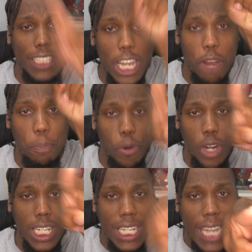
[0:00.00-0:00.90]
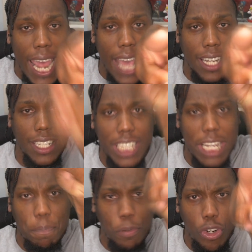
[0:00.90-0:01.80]
They are pointing it at it.
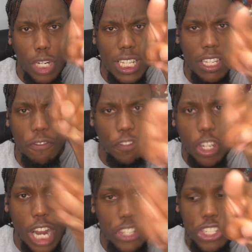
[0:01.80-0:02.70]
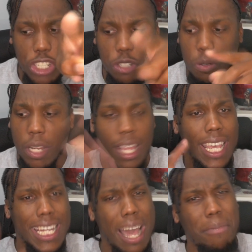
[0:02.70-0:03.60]
They pointing their finger at you.
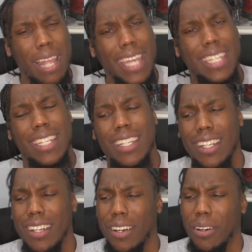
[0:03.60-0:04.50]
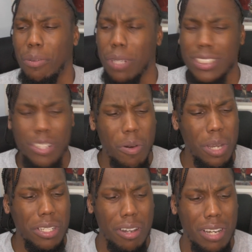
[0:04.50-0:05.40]
And I'm like, what's
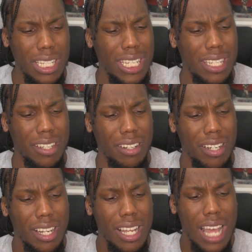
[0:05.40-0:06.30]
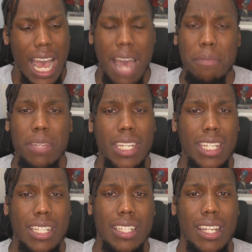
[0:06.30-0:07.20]
going on here? I
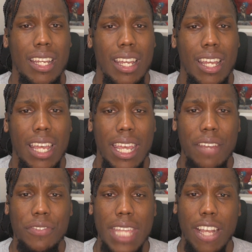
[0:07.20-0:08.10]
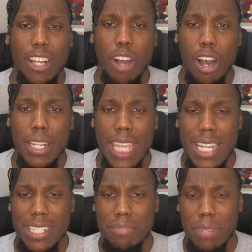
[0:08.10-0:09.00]
mean, if that
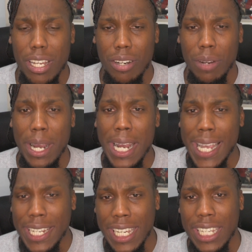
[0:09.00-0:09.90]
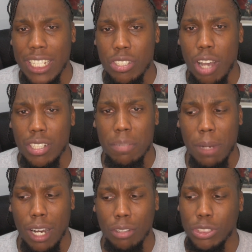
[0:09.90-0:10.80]
Caucasian male can get talked
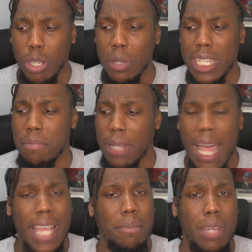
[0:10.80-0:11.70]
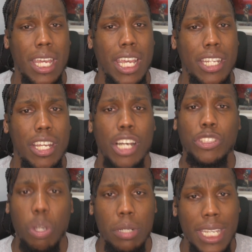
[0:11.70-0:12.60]
about, so can black man,
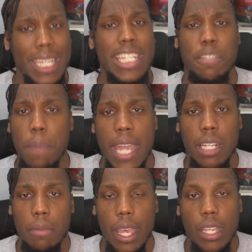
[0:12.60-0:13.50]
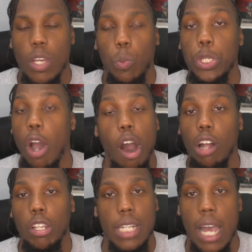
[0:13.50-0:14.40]
so can Hispanic man. We
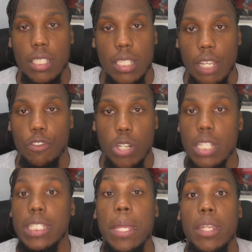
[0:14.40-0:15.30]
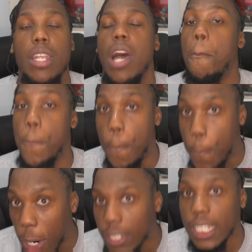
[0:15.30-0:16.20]
all are not safe. Trust and
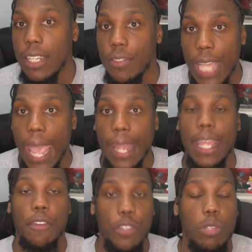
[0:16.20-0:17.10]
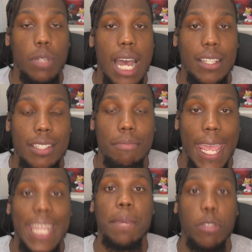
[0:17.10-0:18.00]
believe that. If you got something
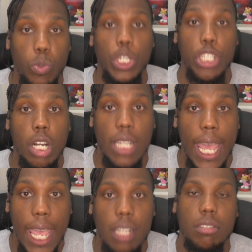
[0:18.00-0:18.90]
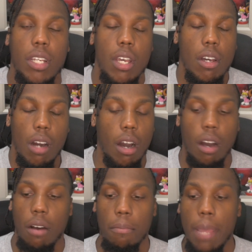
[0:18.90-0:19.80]
hanging between your legs,
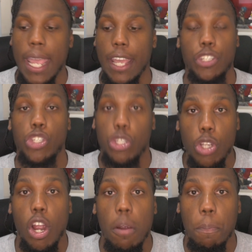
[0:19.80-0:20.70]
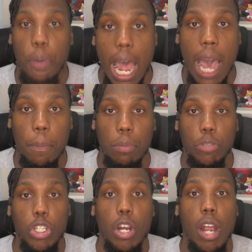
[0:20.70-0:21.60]
oh, man, you're a problem.
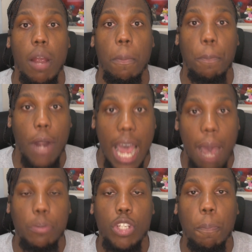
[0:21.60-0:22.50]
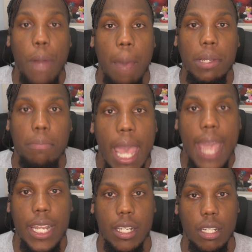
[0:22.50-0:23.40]
You're a problem. You're
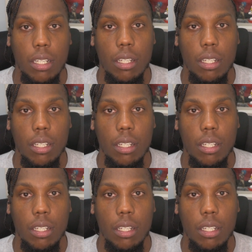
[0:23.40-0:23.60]
problematic.